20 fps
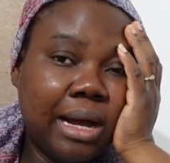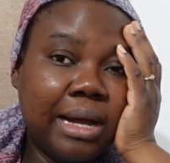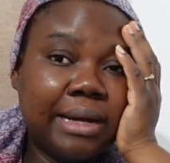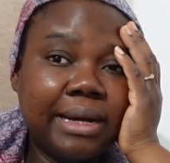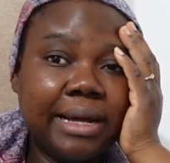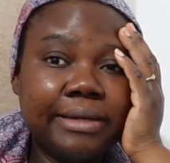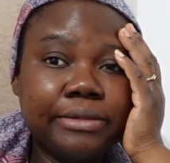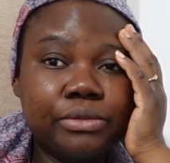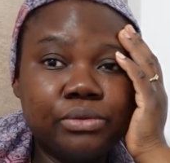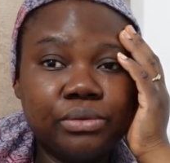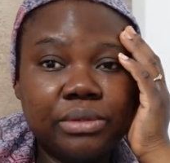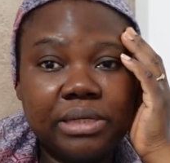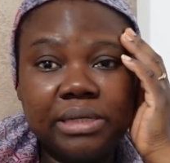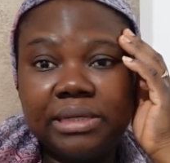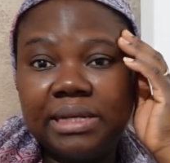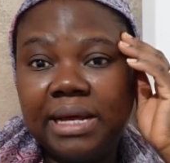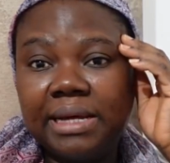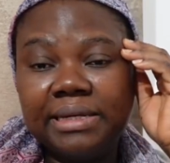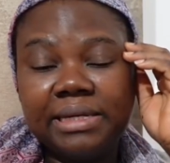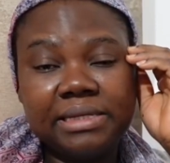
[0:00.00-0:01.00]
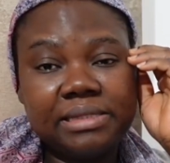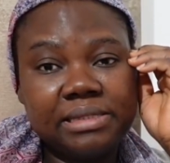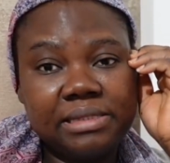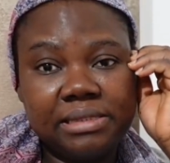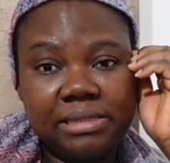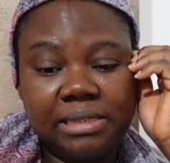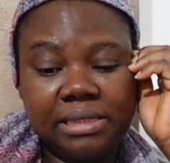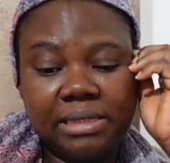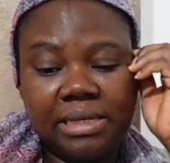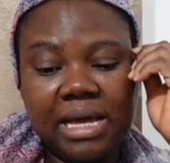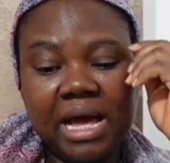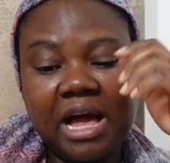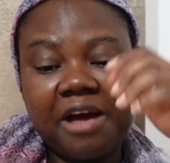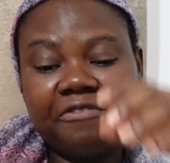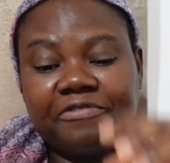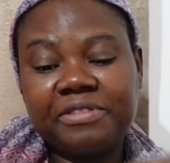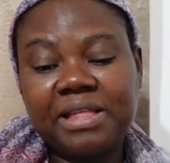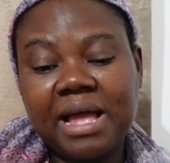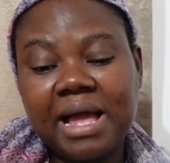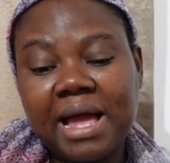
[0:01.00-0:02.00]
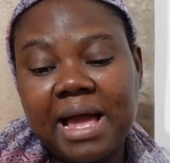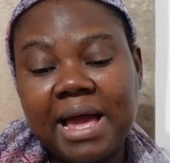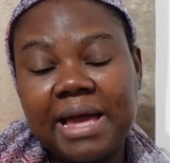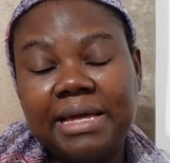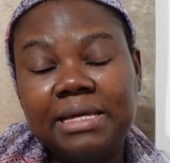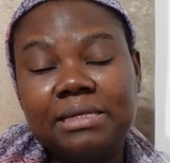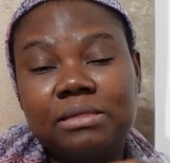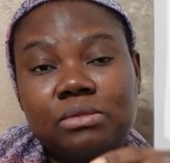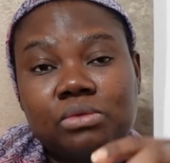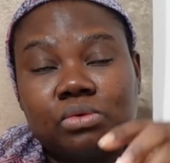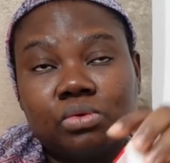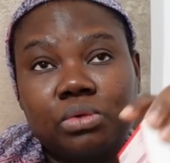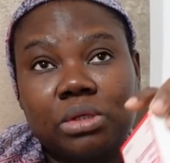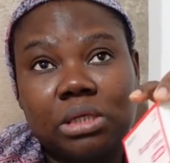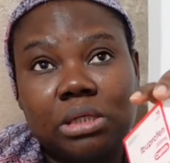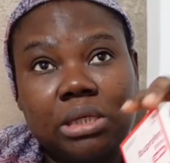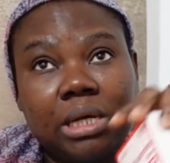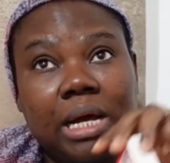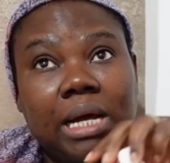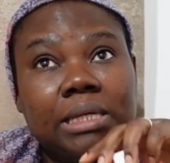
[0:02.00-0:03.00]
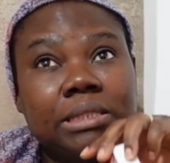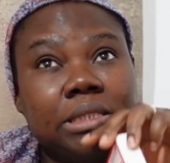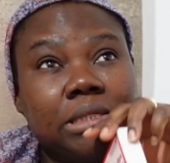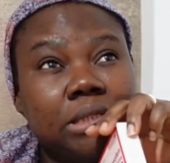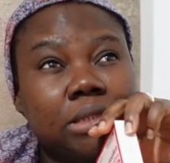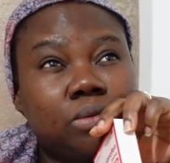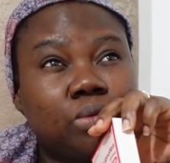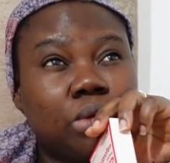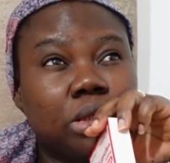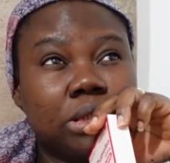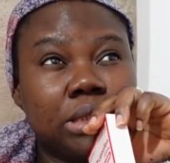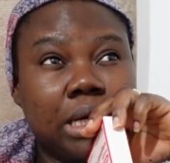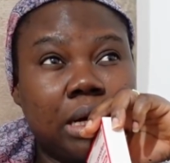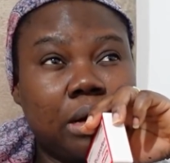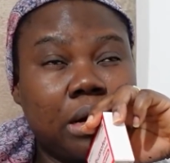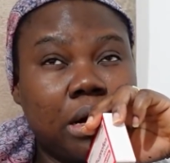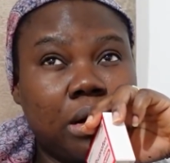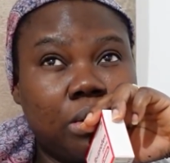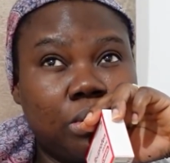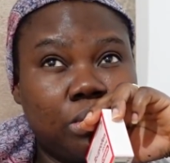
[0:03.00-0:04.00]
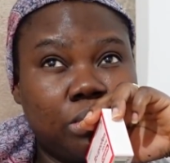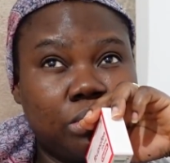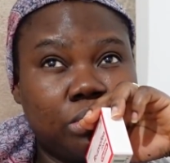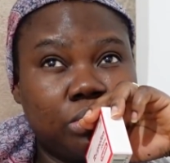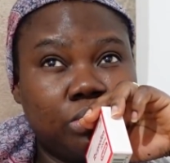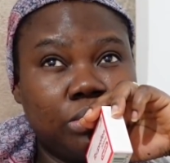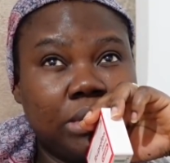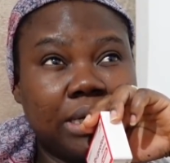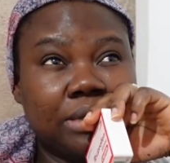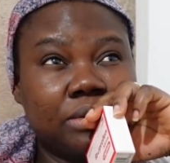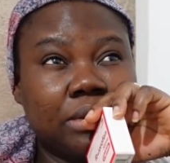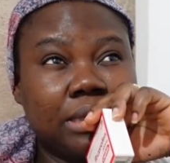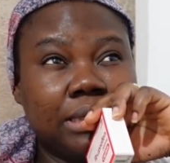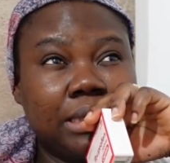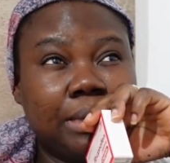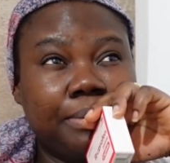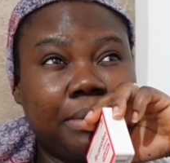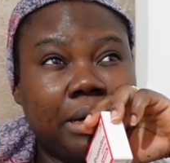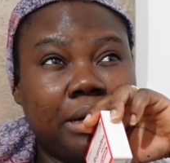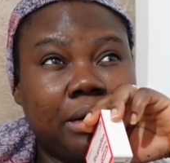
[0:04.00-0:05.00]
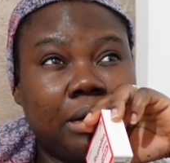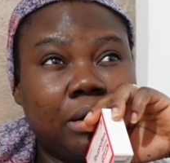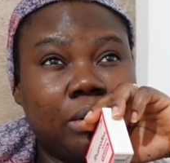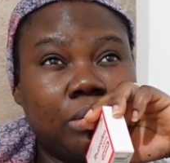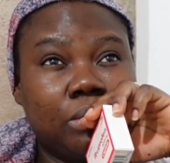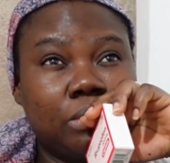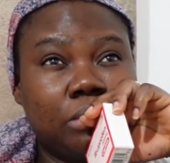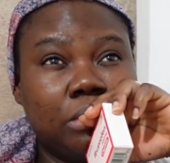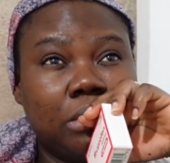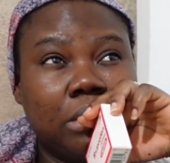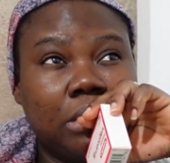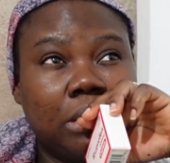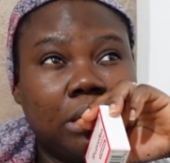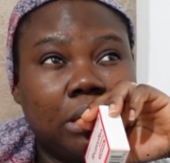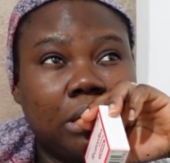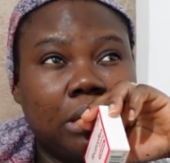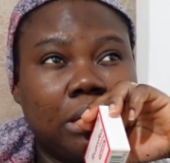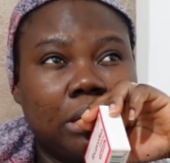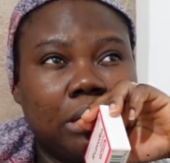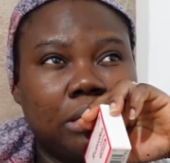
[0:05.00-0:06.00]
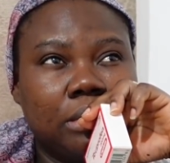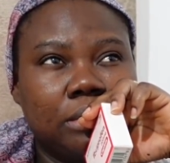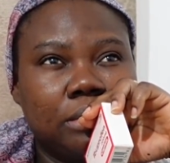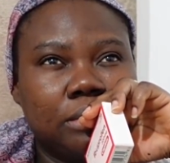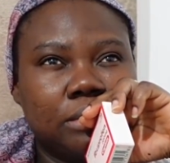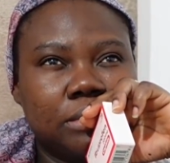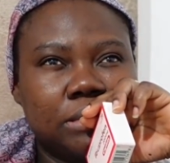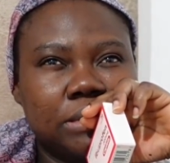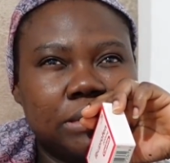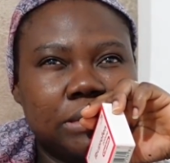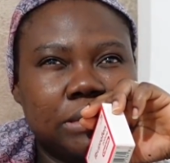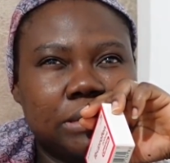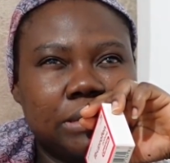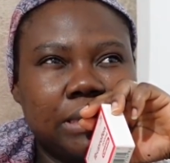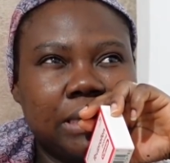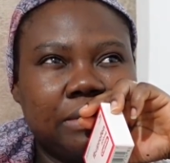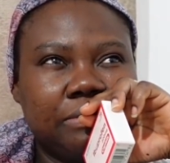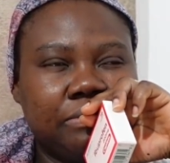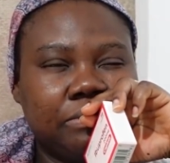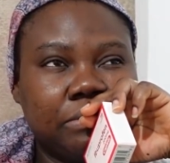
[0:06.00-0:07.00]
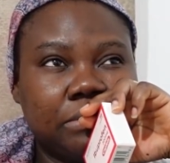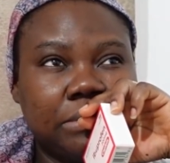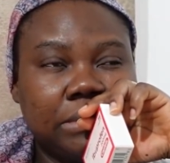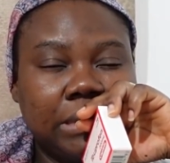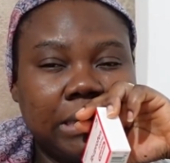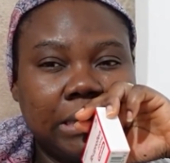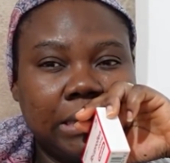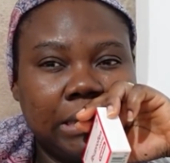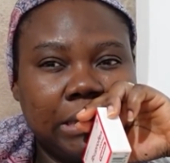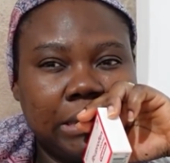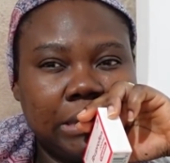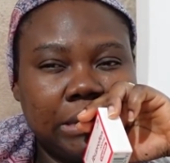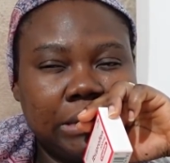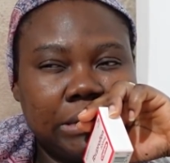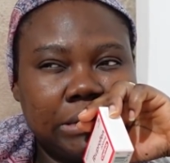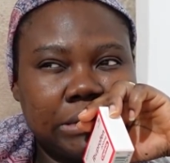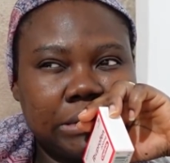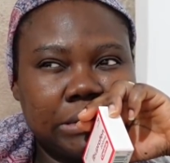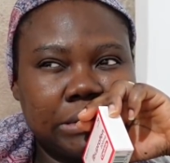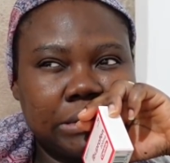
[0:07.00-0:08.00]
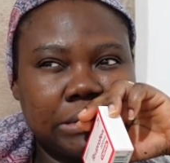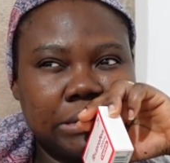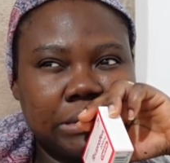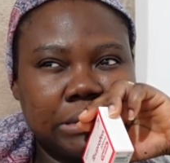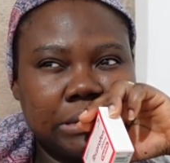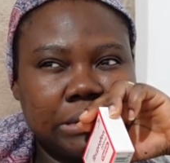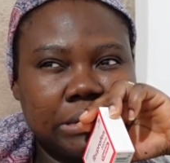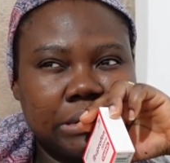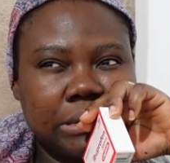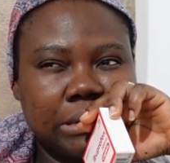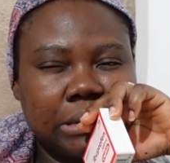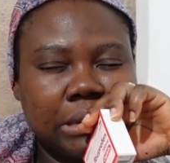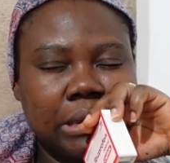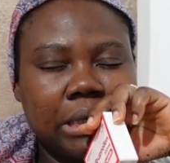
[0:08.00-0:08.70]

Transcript: And I took it that yesterday. After I took it, and this was around, we are talking about around 7-8.